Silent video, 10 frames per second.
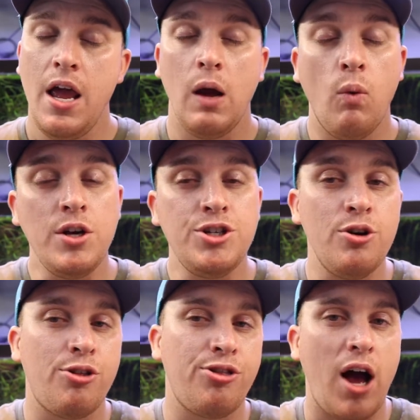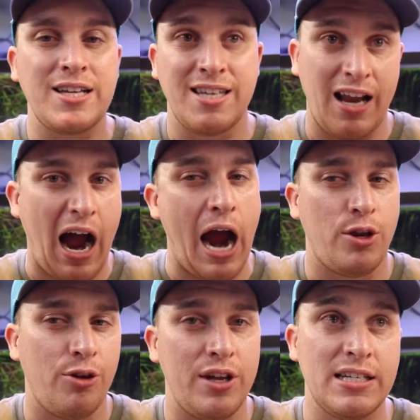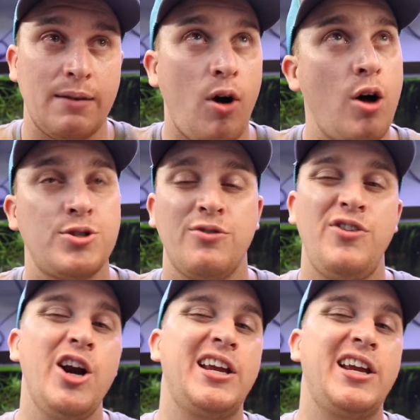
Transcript: And what's your thoughts on either of these? I'm also very